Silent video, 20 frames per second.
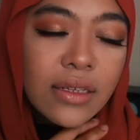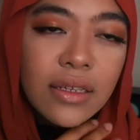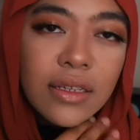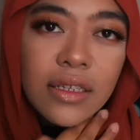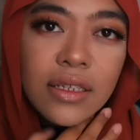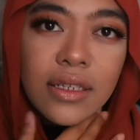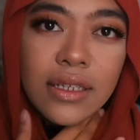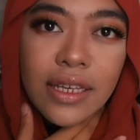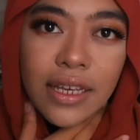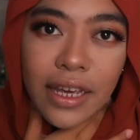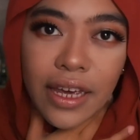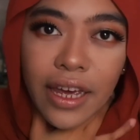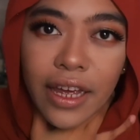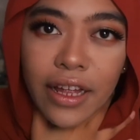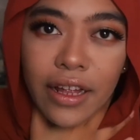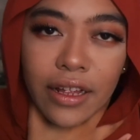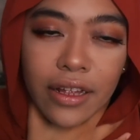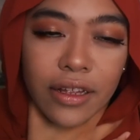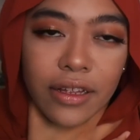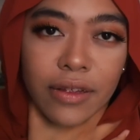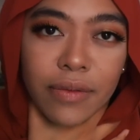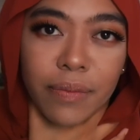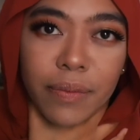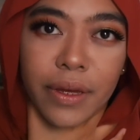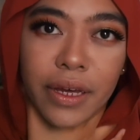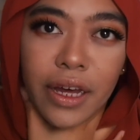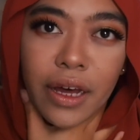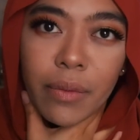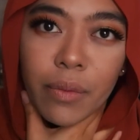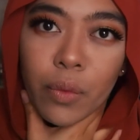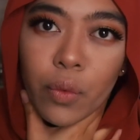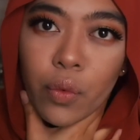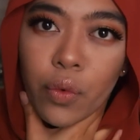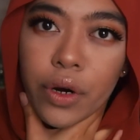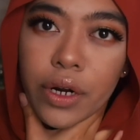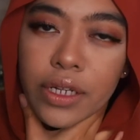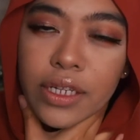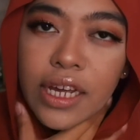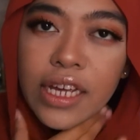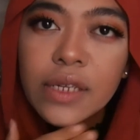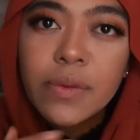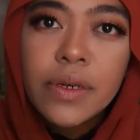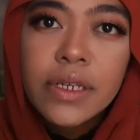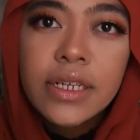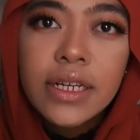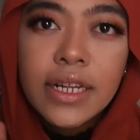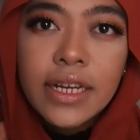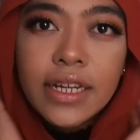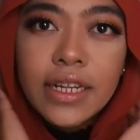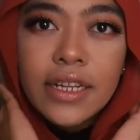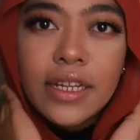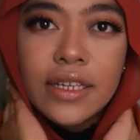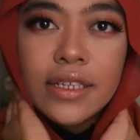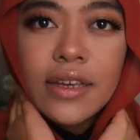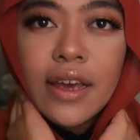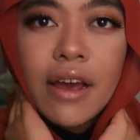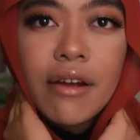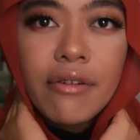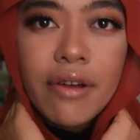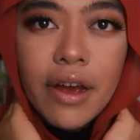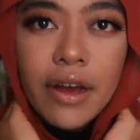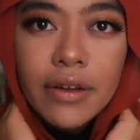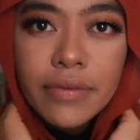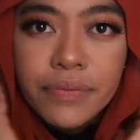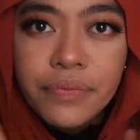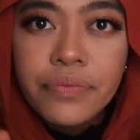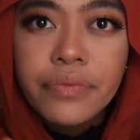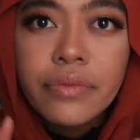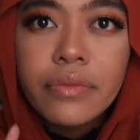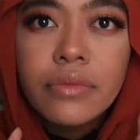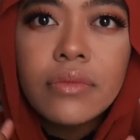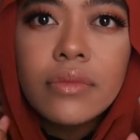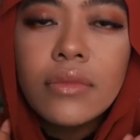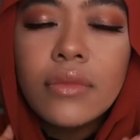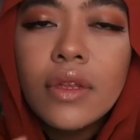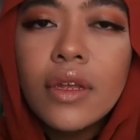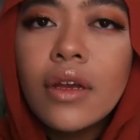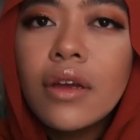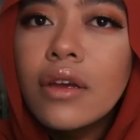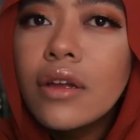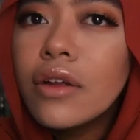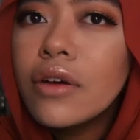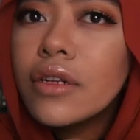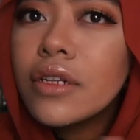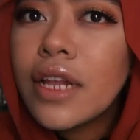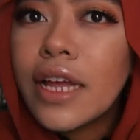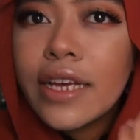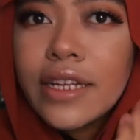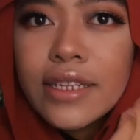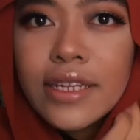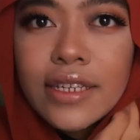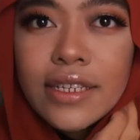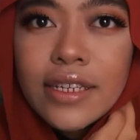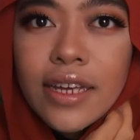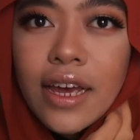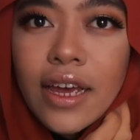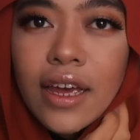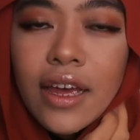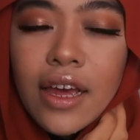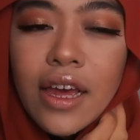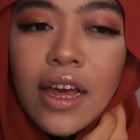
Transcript: skin become worse, especially in this area, you know, like this side.